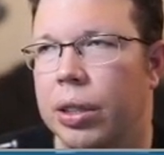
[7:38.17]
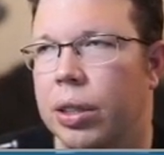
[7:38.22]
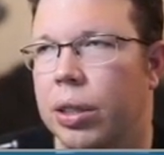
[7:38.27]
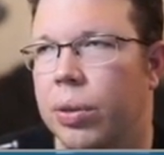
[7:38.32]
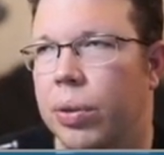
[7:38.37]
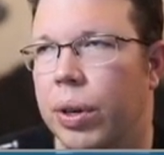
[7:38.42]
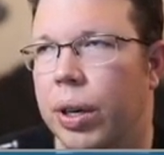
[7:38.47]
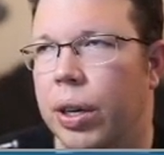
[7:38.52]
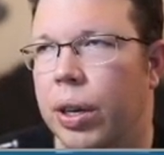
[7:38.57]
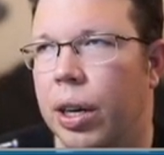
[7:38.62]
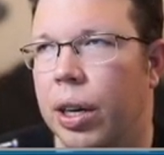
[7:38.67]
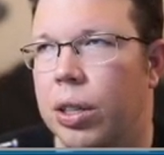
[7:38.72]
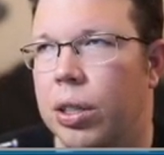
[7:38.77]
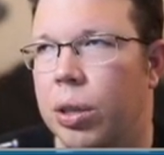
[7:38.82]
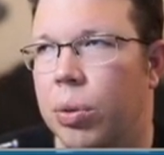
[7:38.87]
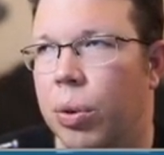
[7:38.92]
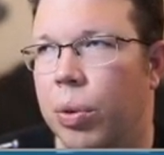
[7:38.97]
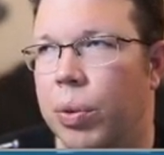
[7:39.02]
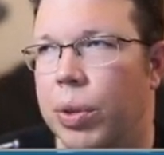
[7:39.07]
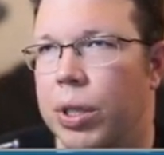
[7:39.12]
So we can
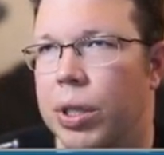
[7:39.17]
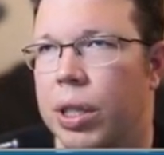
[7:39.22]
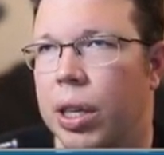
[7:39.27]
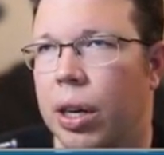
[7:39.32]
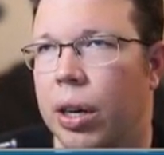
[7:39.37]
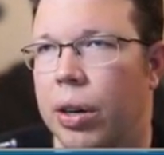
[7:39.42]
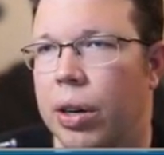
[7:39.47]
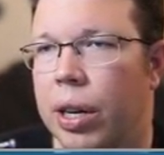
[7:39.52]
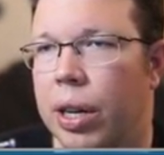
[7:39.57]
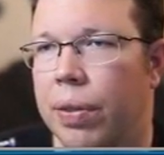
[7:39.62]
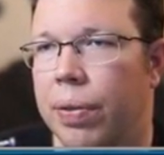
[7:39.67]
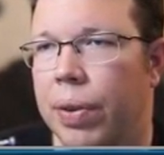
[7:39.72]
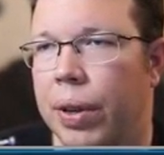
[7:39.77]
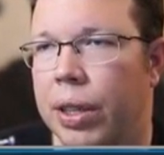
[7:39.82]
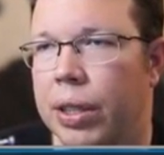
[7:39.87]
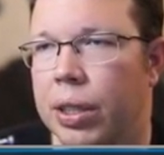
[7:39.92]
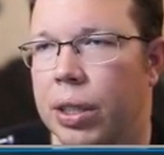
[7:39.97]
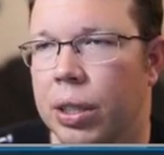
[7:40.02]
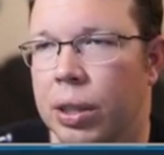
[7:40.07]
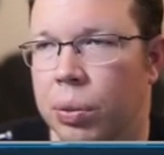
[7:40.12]
actually, when we set our
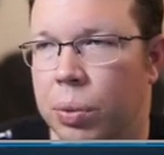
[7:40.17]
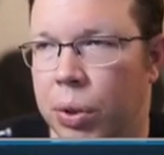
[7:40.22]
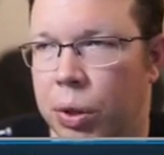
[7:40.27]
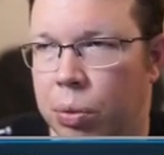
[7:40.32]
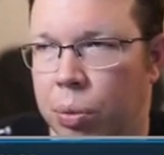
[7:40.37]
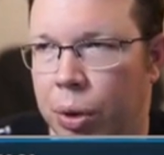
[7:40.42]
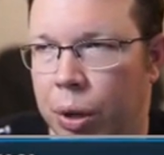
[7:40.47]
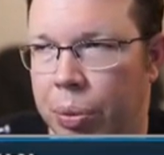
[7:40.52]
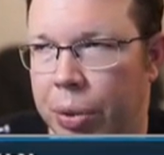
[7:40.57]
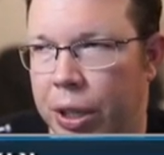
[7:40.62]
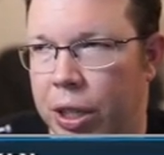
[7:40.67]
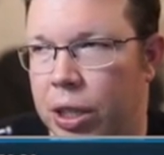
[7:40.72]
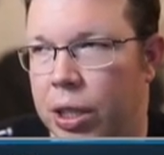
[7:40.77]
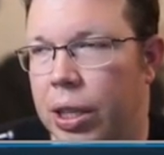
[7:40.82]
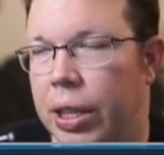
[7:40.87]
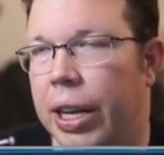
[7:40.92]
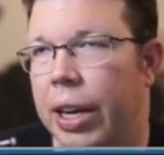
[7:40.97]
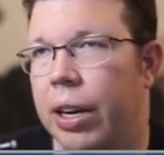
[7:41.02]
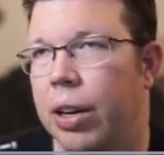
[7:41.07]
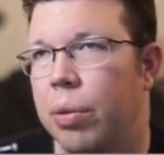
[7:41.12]
defenses, which probably
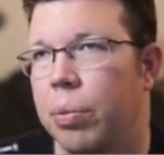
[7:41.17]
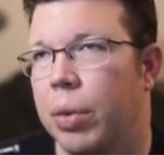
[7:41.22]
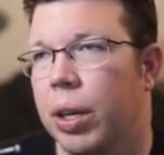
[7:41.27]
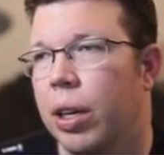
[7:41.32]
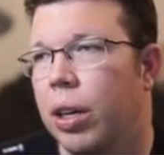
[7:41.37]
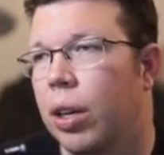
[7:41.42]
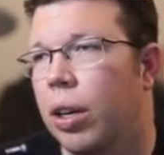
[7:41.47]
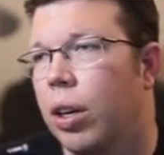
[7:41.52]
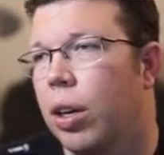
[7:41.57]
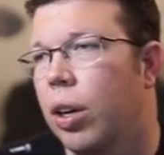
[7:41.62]
just let them